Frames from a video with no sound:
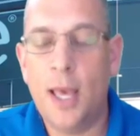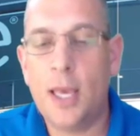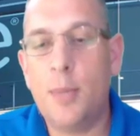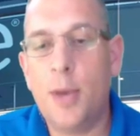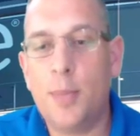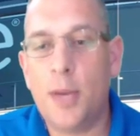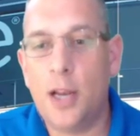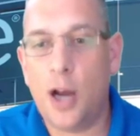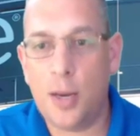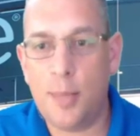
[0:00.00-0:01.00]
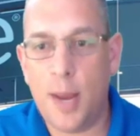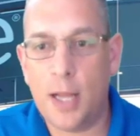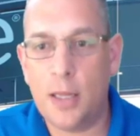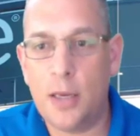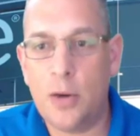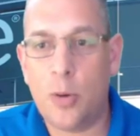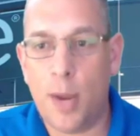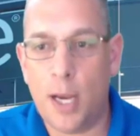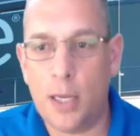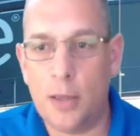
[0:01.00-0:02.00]
and can be updated automatically or
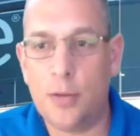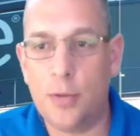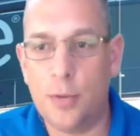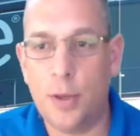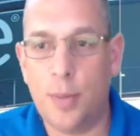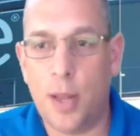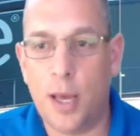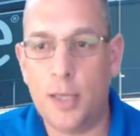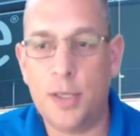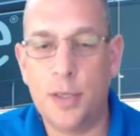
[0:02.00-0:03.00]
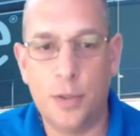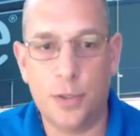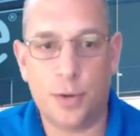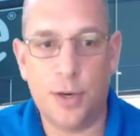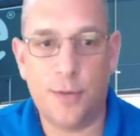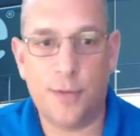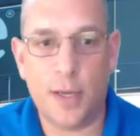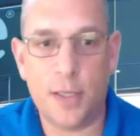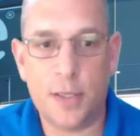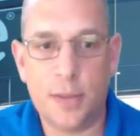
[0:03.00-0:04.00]
manually through the appliance user
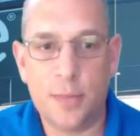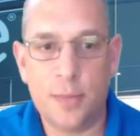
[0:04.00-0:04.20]
interface.